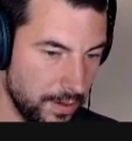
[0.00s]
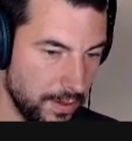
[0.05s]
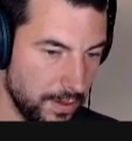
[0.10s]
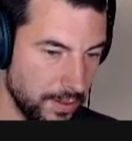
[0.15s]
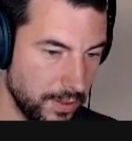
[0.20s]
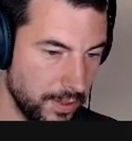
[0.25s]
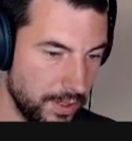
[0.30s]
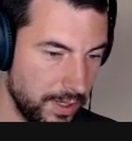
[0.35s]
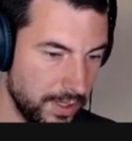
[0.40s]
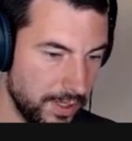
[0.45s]

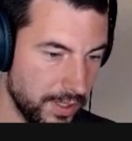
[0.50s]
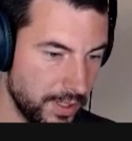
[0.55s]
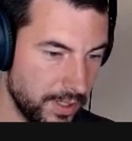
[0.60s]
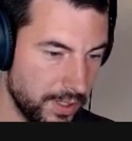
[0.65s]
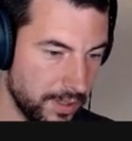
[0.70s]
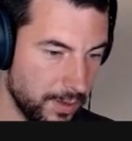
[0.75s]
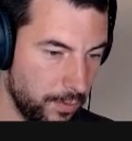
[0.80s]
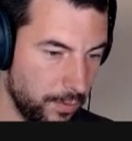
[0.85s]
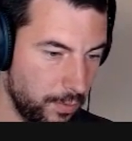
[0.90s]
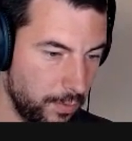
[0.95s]
So this
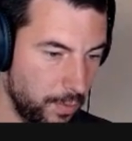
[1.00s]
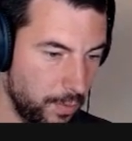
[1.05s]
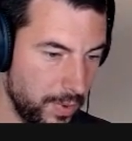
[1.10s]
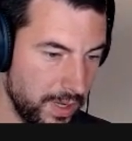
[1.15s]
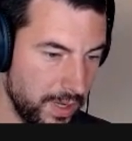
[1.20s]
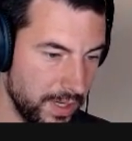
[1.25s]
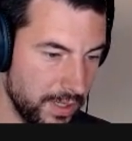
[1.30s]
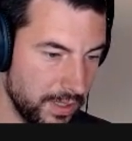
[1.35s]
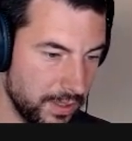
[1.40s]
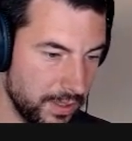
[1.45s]
is a
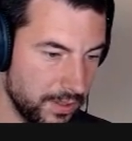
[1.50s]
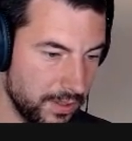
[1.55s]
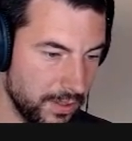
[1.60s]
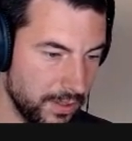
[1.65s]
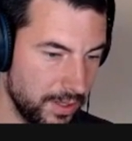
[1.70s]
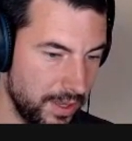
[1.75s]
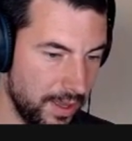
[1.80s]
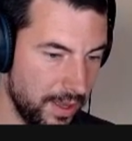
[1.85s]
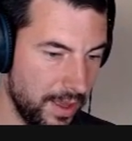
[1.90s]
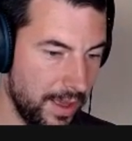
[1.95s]
weird
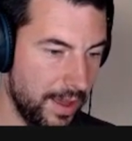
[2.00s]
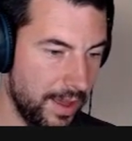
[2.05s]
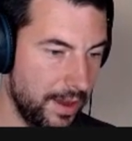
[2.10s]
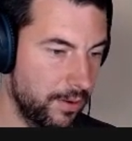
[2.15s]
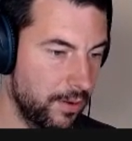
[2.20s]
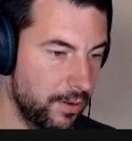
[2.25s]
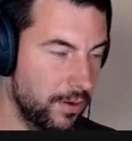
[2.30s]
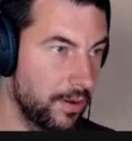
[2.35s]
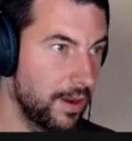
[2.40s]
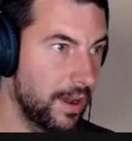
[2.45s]

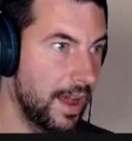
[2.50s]
error.